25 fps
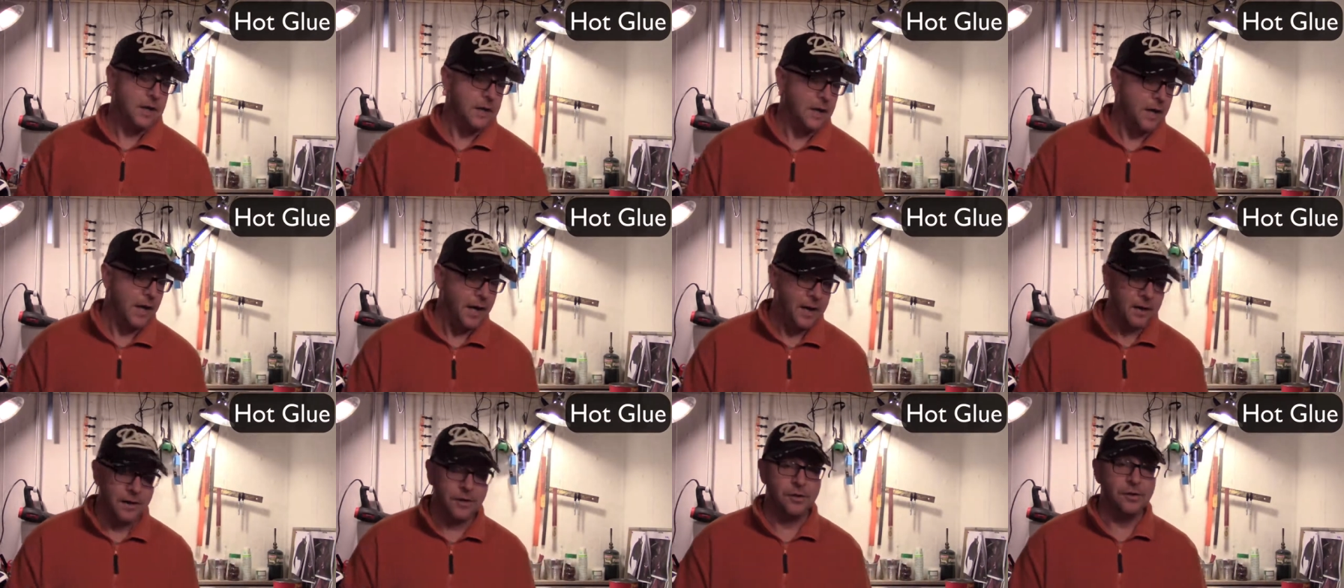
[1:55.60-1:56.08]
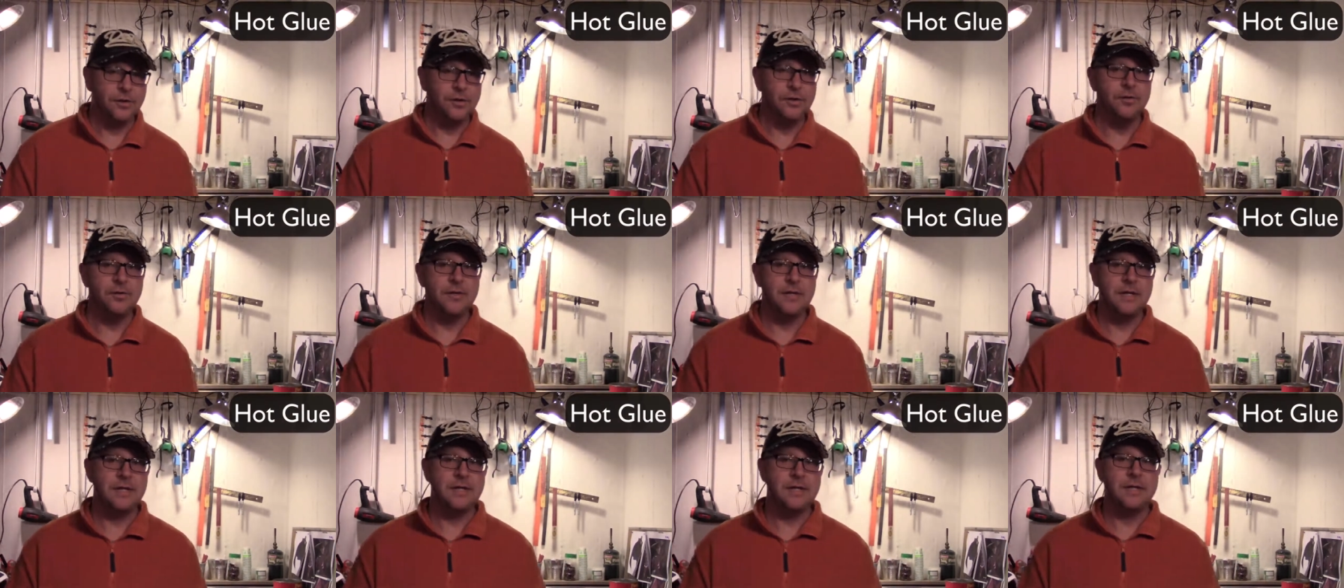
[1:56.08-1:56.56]
Hot
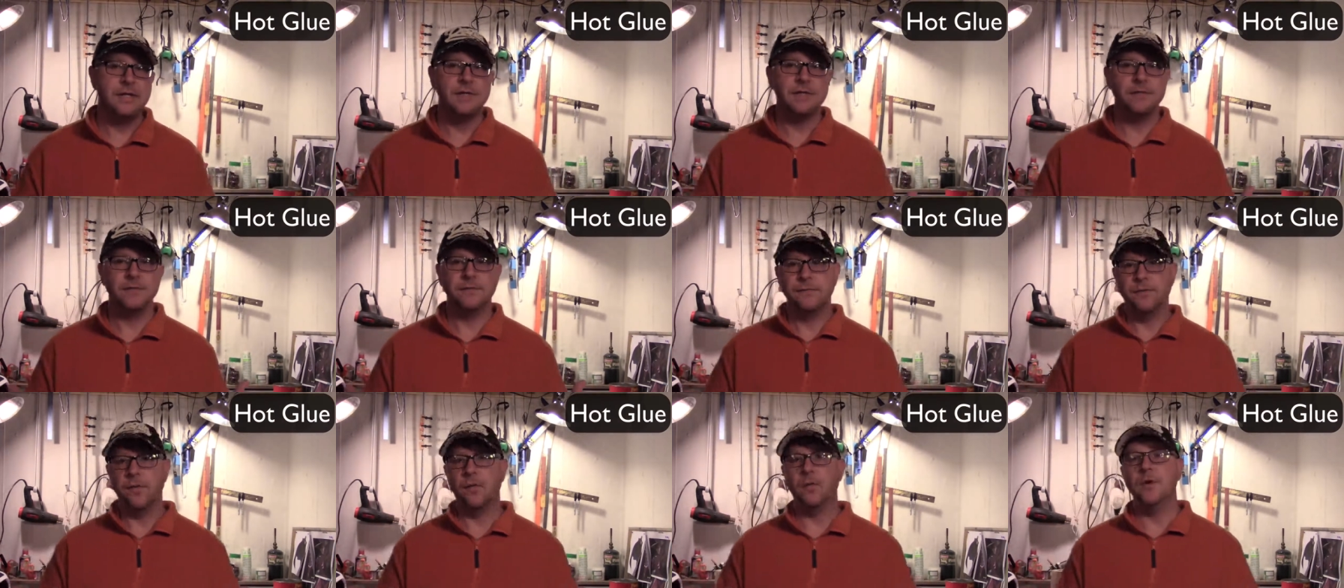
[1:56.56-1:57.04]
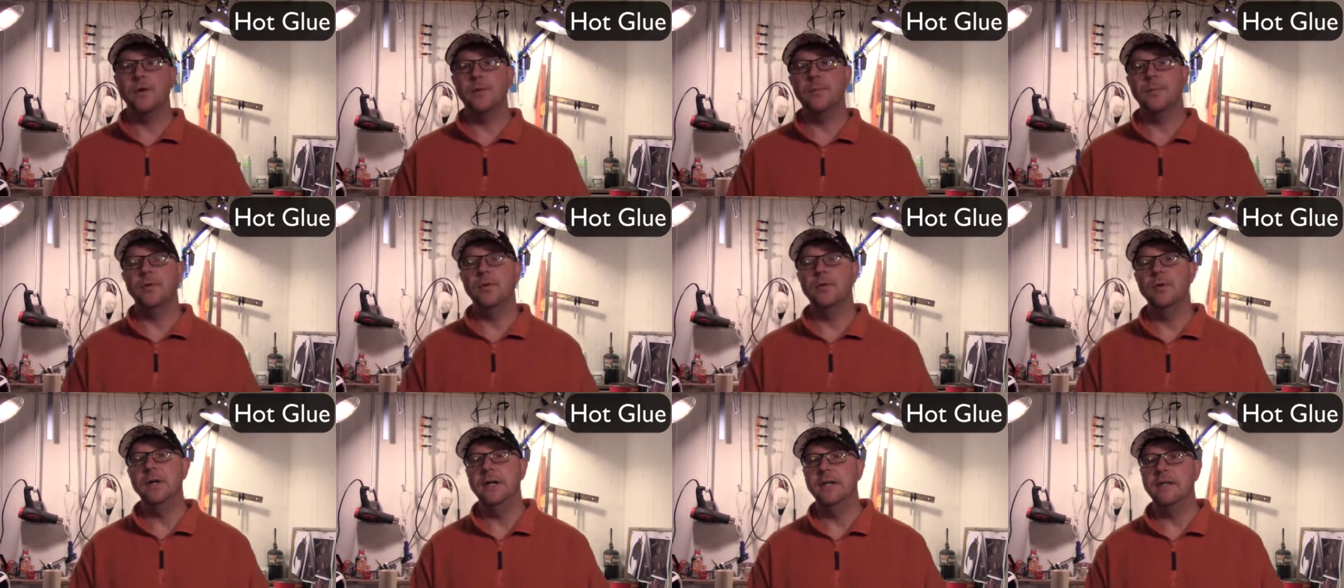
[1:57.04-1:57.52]
glue is
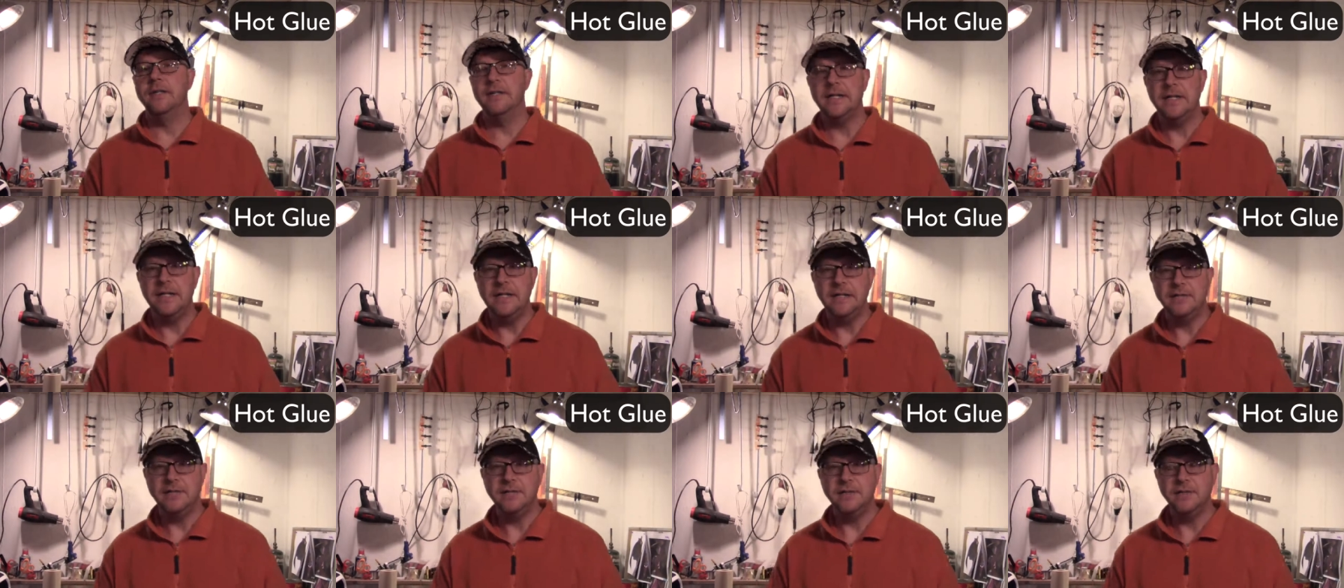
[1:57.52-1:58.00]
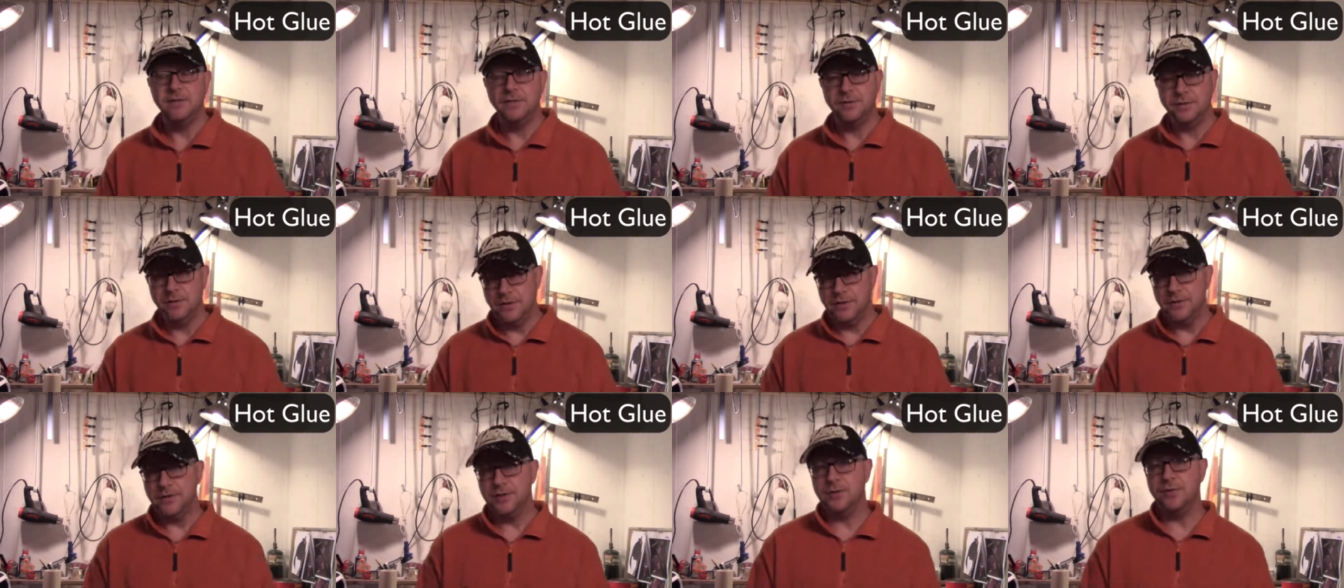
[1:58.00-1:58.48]
affordable, it's easy to
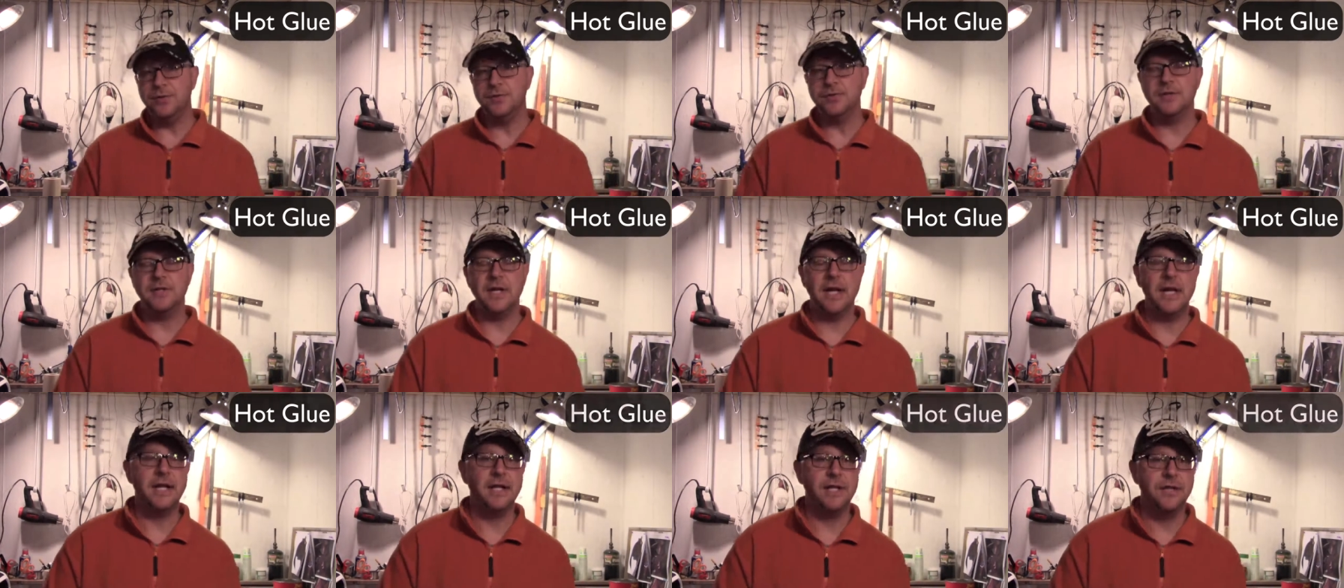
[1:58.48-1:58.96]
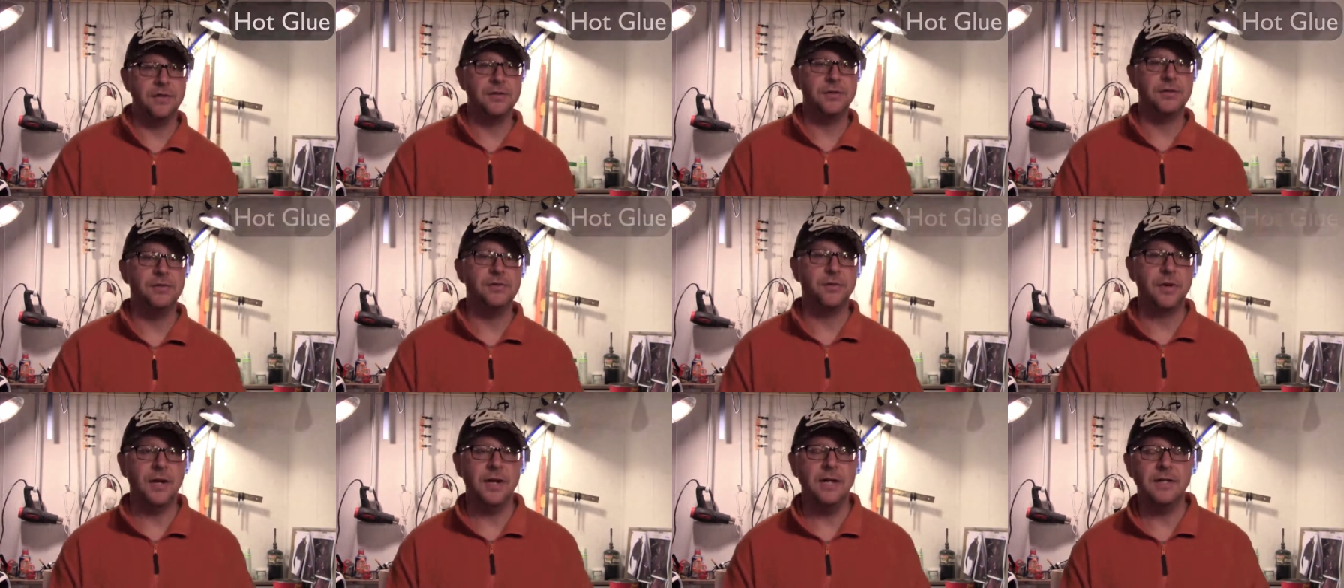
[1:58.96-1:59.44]
use, and it's
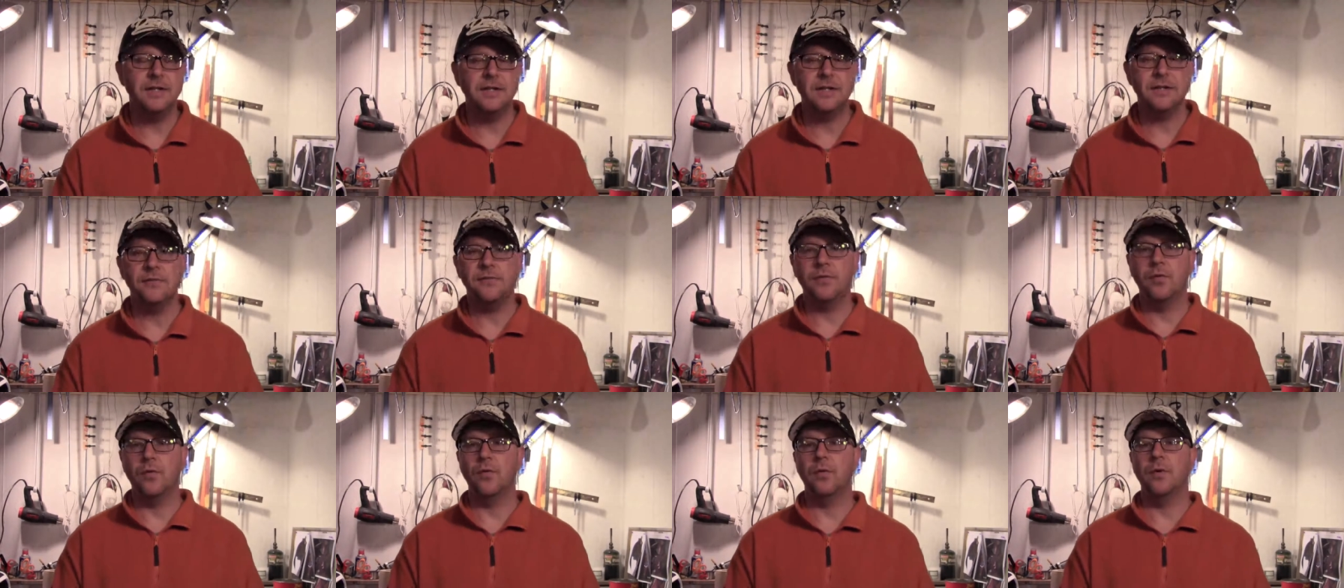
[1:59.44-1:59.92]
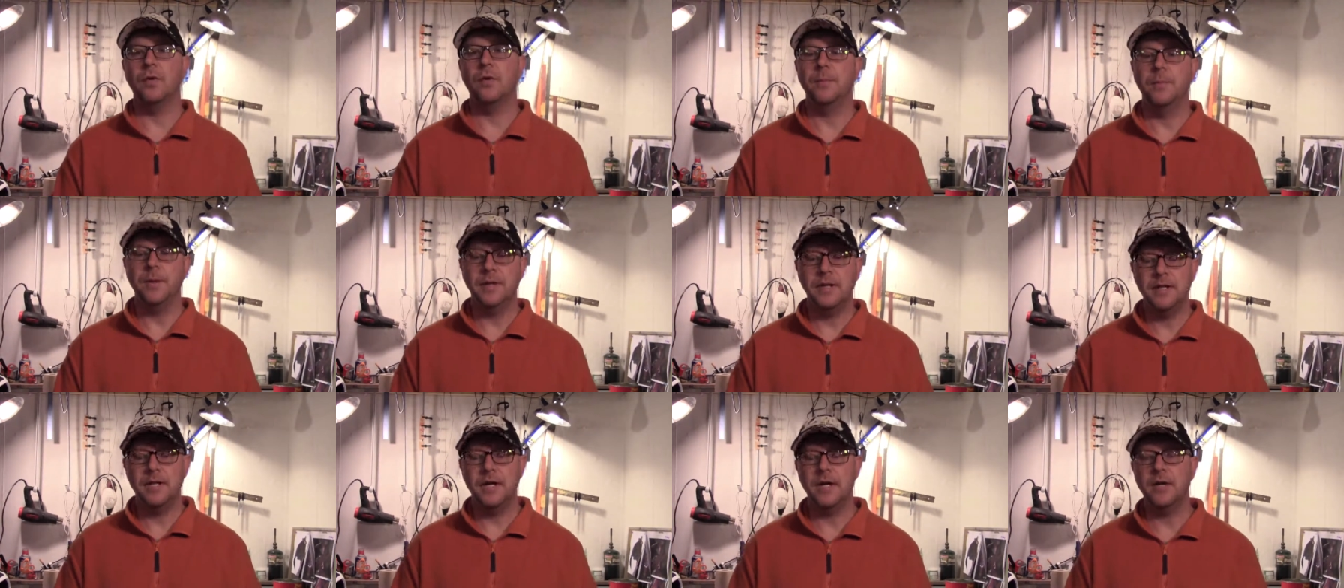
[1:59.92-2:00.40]
great for
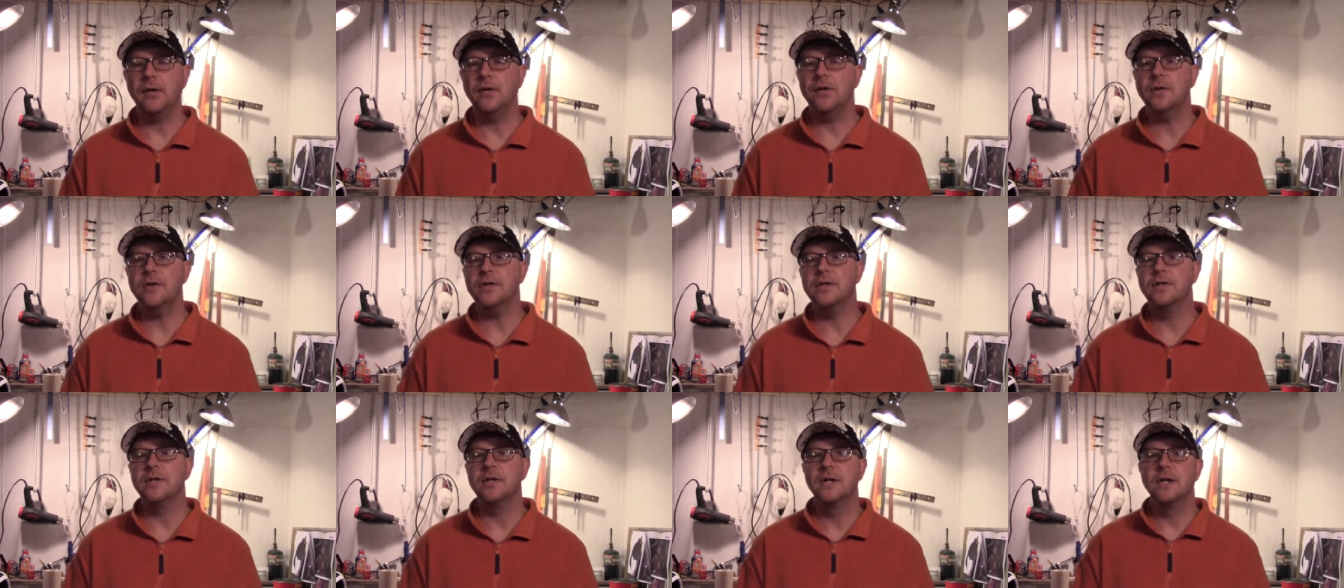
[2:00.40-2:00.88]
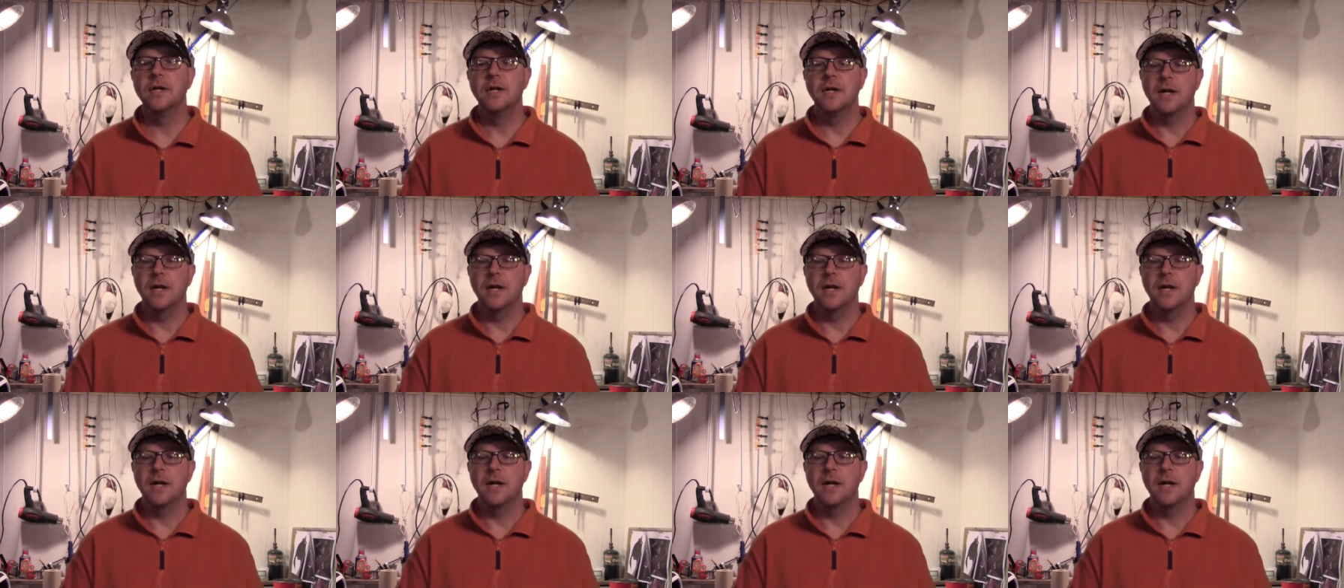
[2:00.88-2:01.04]
beginners.